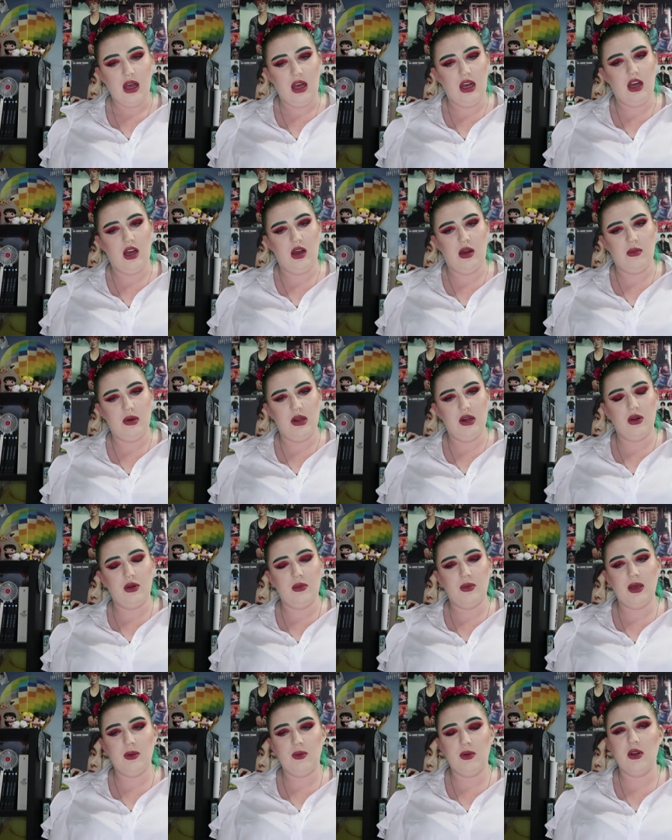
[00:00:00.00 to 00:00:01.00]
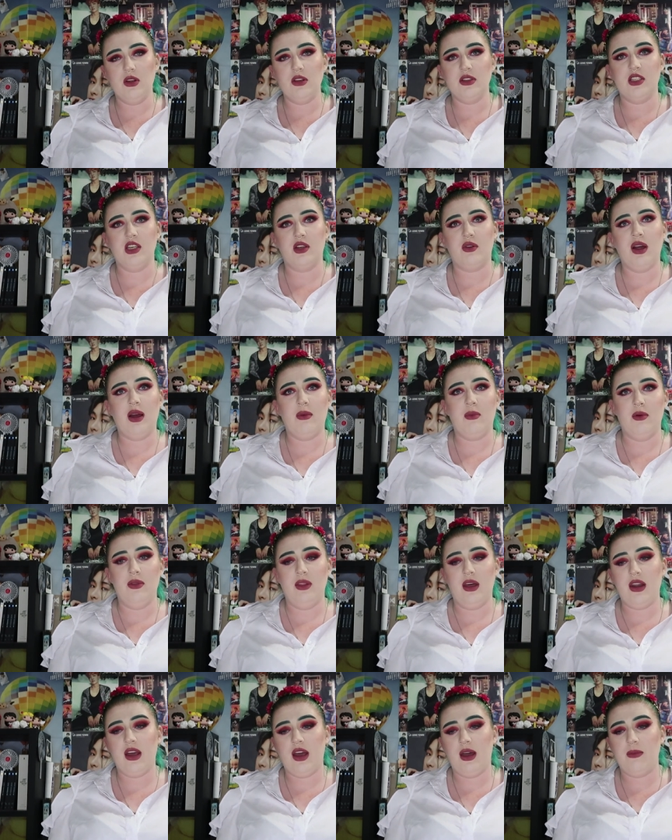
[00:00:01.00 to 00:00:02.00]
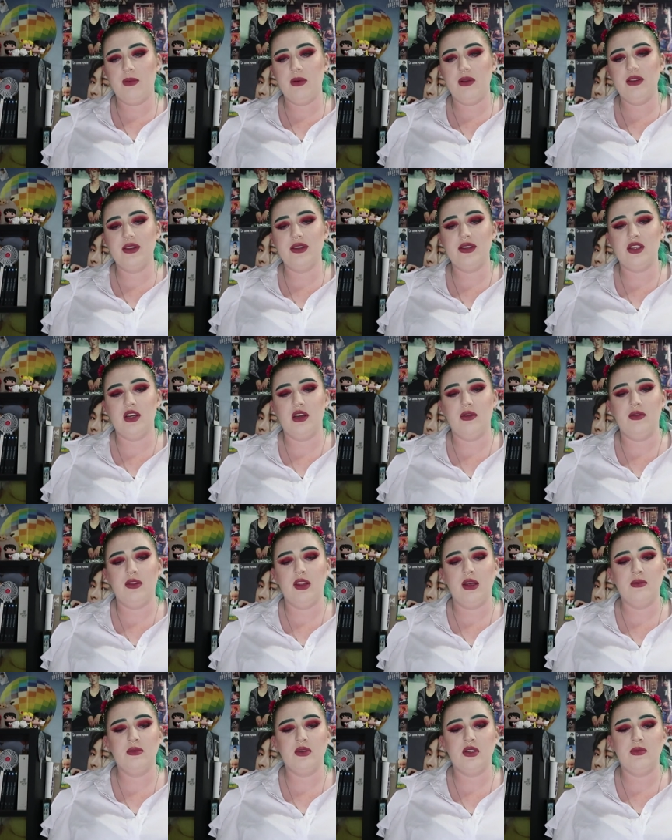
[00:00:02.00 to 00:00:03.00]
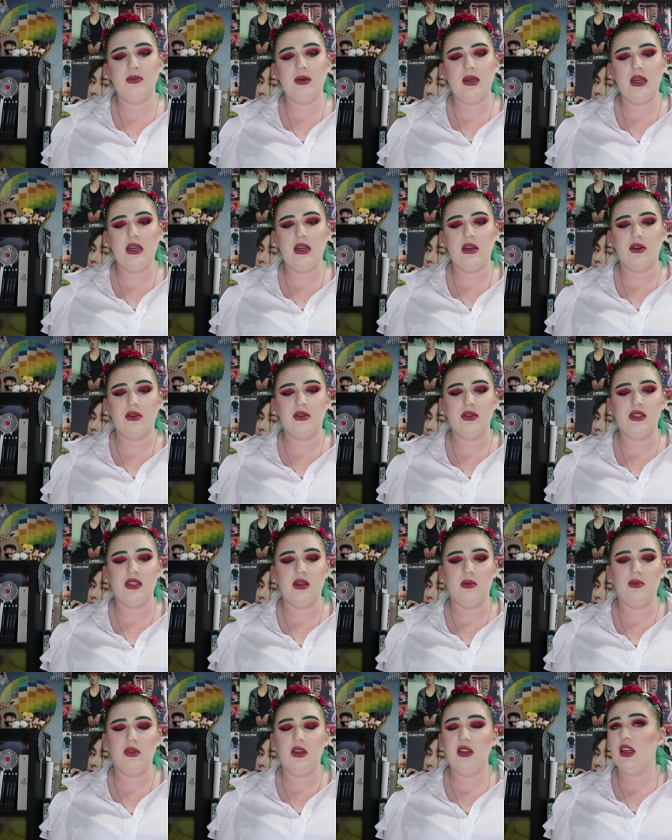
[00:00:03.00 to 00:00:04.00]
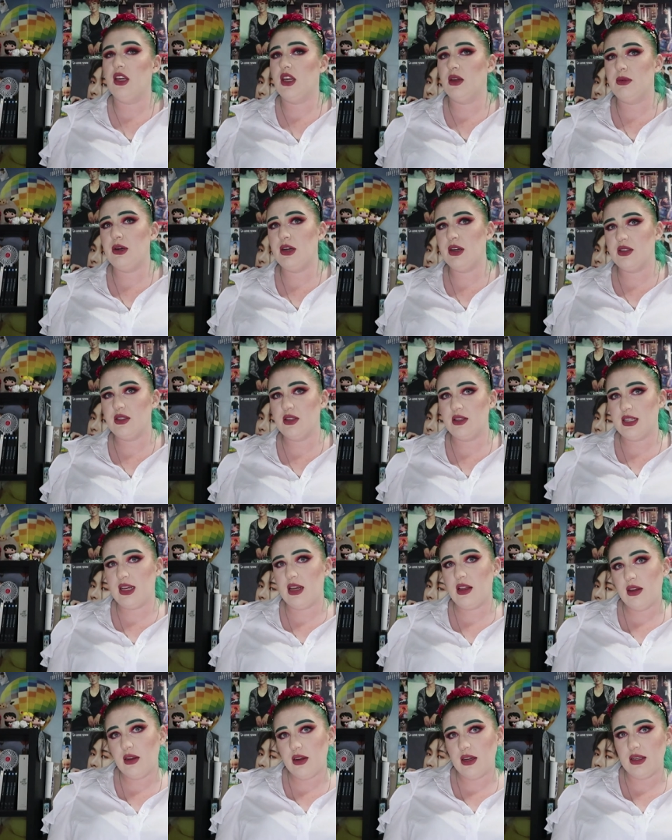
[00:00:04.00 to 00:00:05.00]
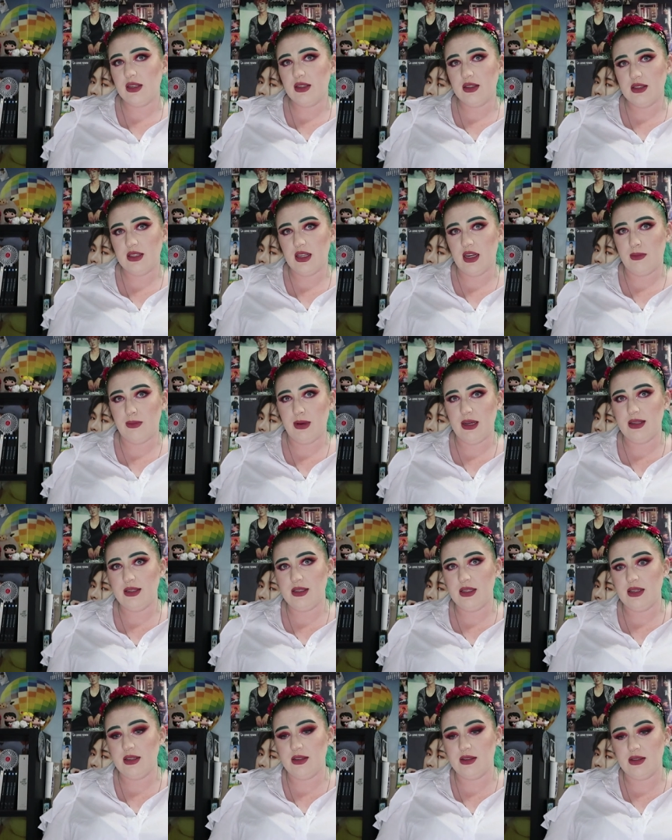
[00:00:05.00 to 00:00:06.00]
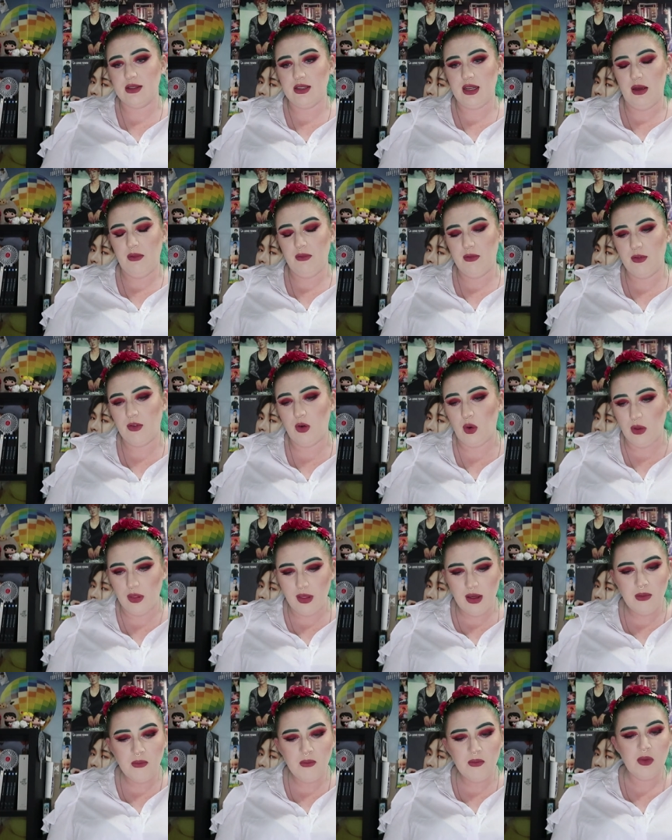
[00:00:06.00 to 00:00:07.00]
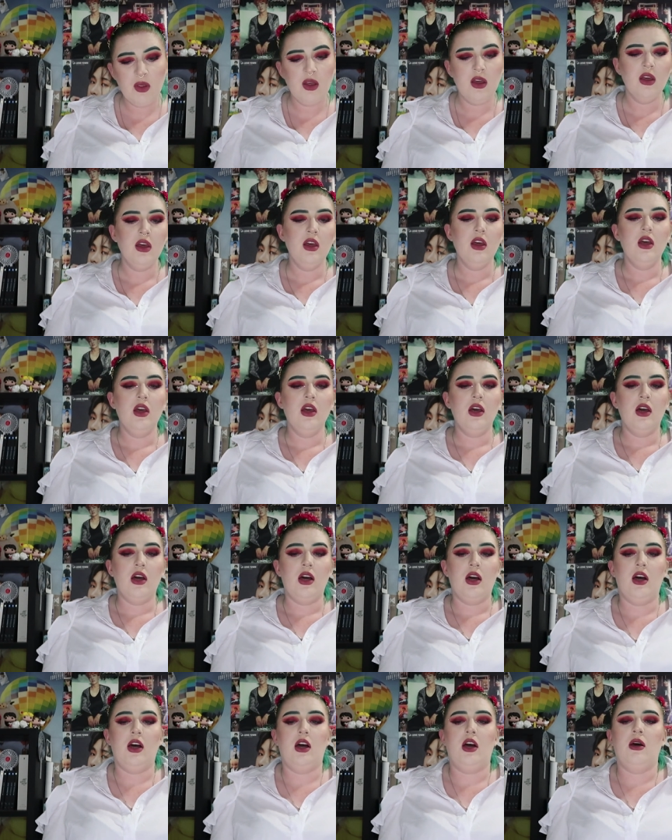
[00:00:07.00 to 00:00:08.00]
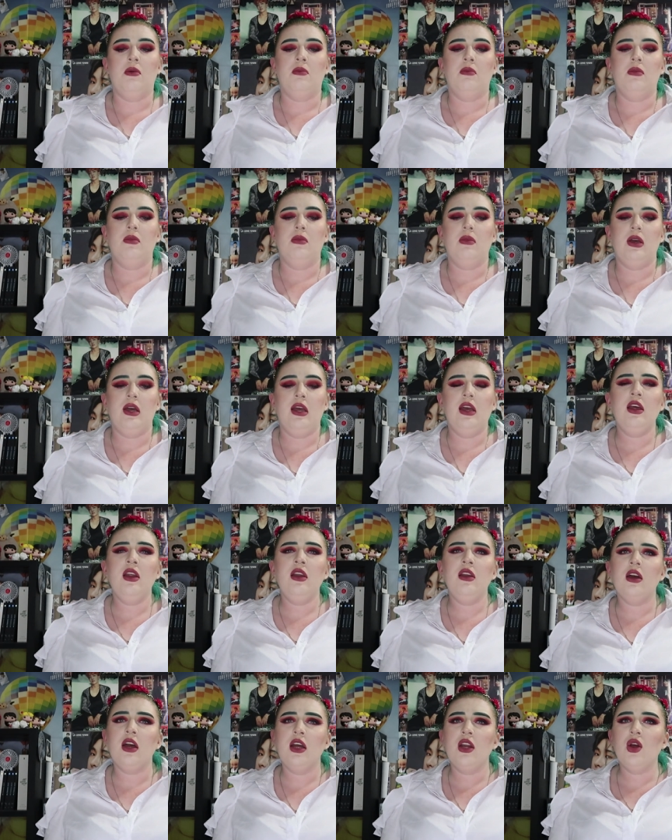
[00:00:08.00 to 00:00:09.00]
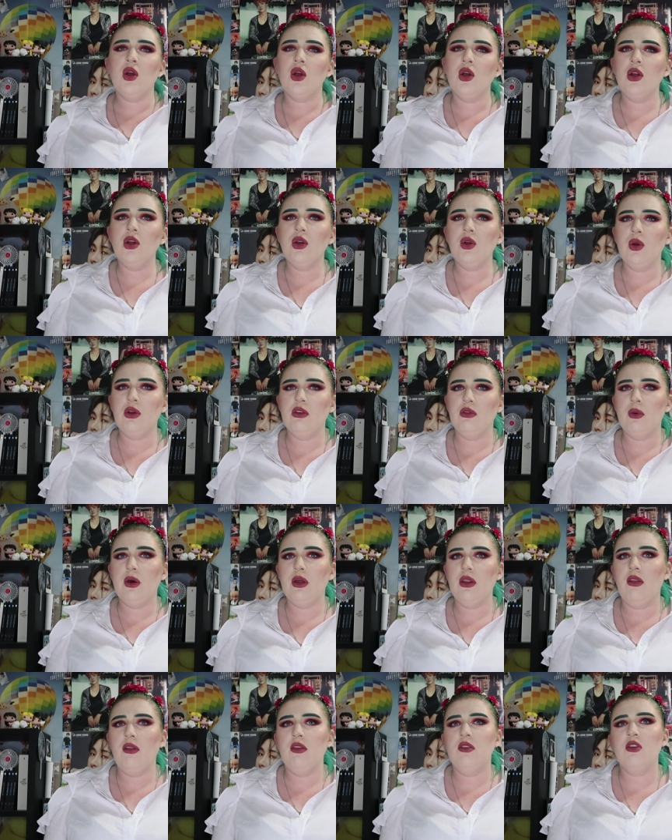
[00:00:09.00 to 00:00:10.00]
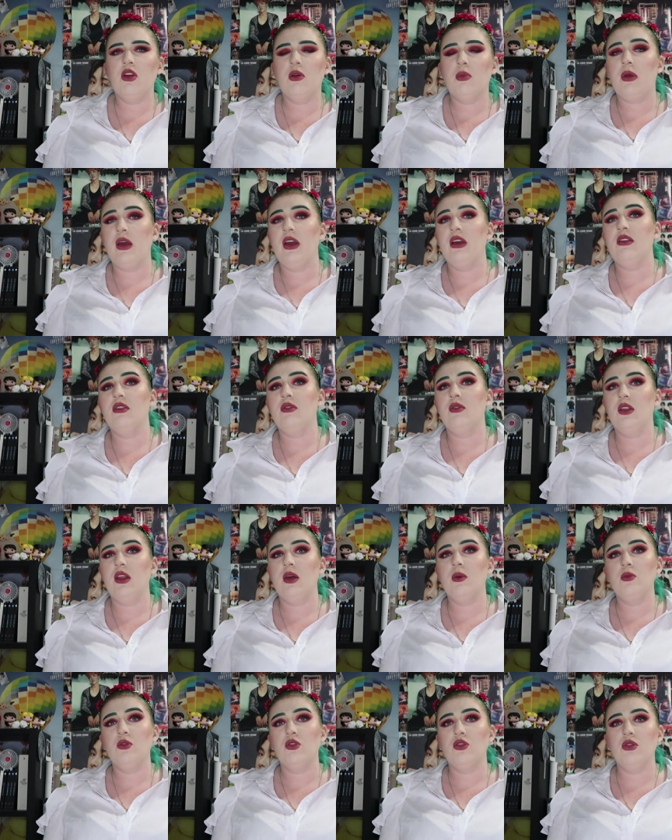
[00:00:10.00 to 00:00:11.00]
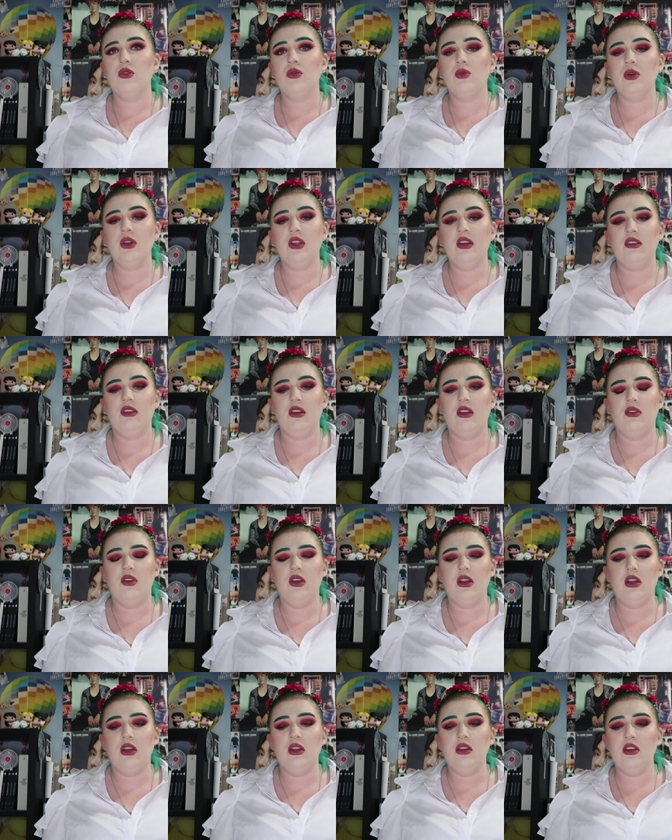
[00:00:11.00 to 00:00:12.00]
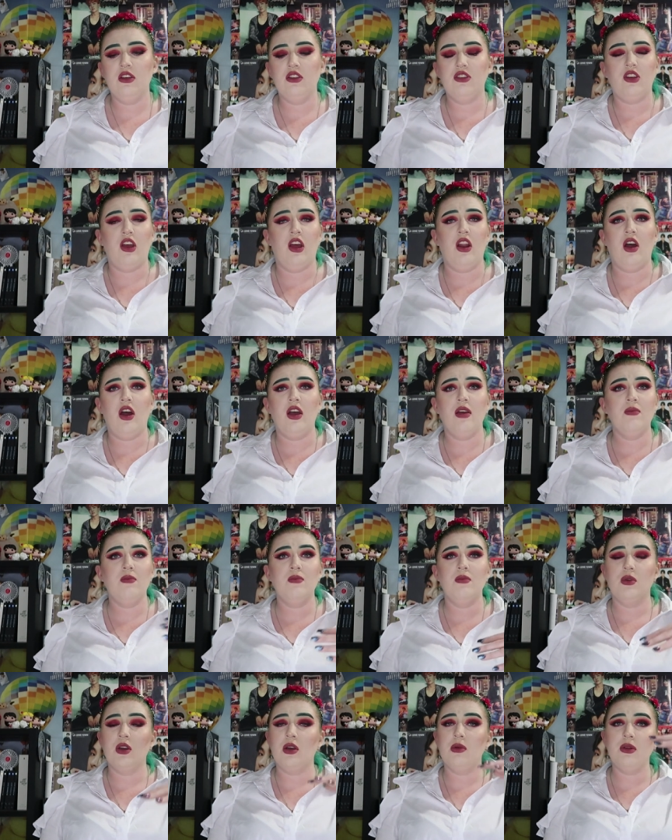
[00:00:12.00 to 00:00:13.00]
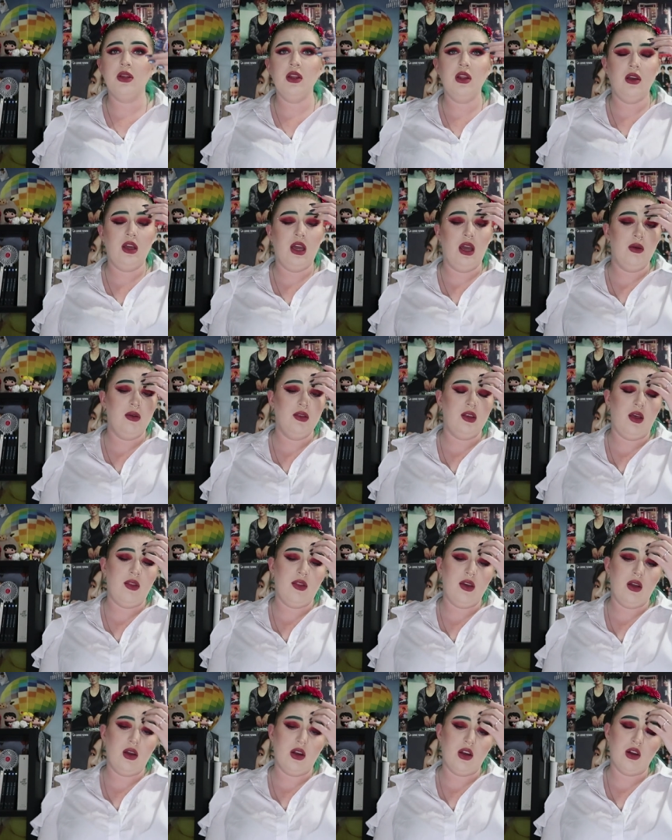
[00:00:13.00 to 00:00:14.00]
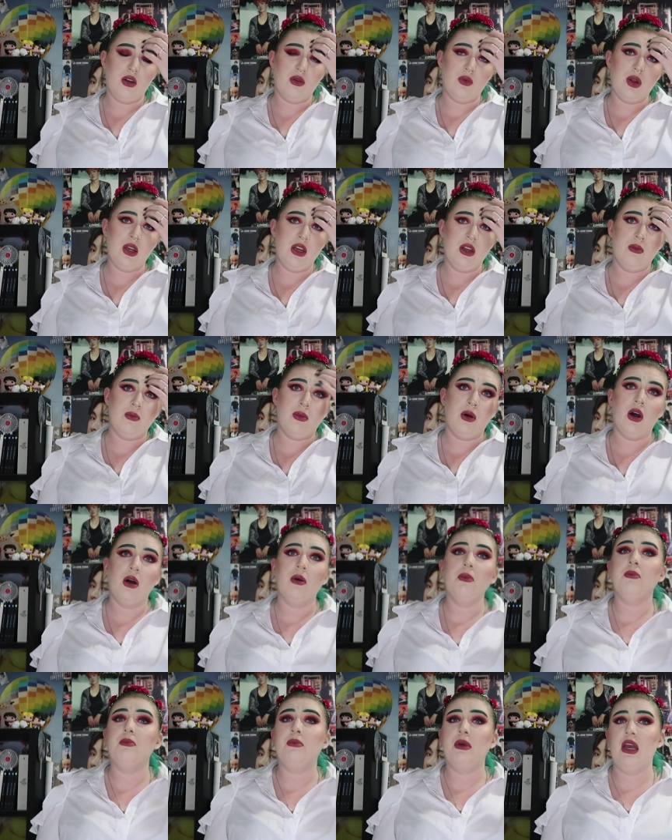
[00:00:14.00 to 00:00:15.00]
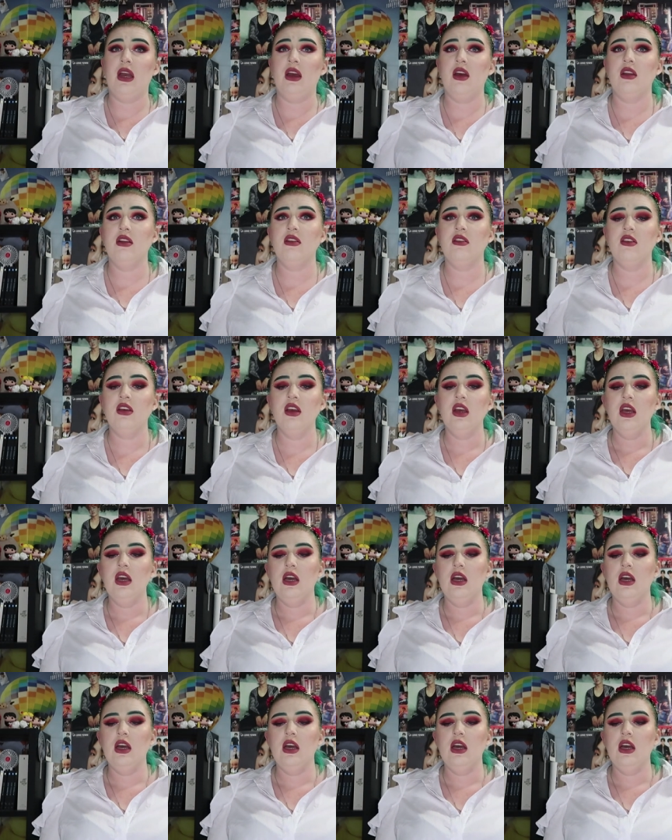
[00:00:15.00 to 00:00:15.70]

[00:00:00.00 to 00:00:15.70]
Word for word: Um, I know people lost their crap when that happened, so for them to be on something like America's Got Talent is an amazing step for them. Um, and I know as well that there's no plans for them to release anything in English, and I'm completely okay with that. They are a Korean pop band.